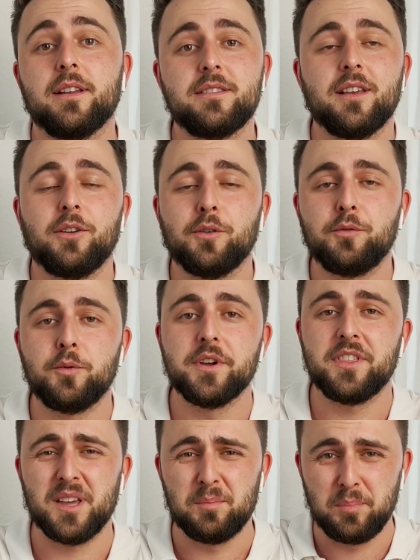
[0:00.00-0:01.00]
start off
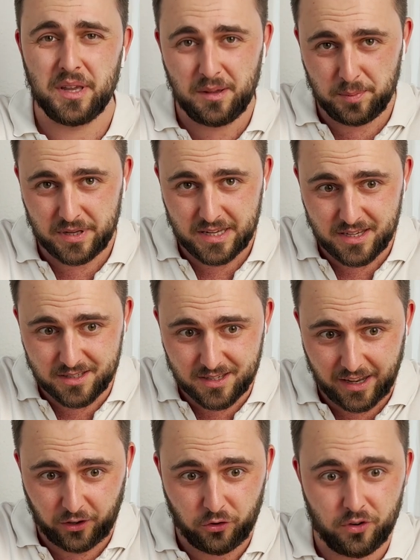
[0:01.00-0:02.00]
with a big piece,
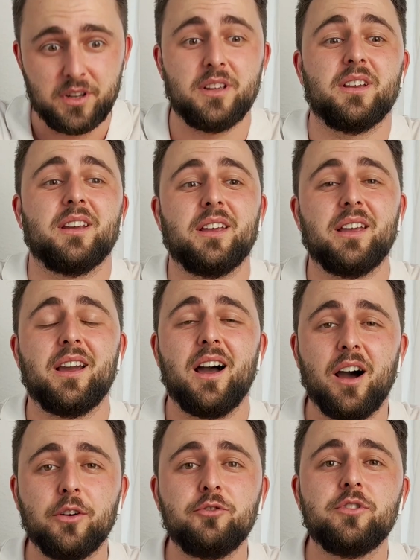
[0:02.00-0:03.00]
actually a
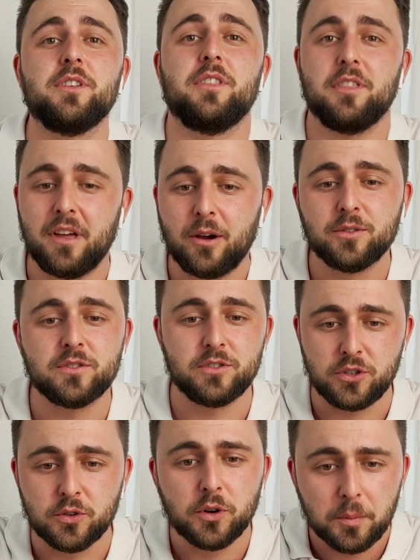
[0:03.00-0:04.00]
100,000
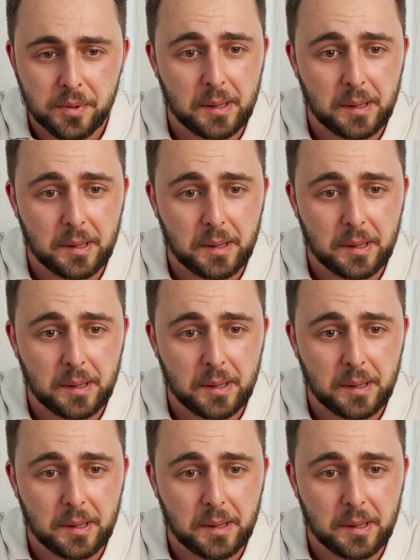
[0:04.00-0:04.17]
euro big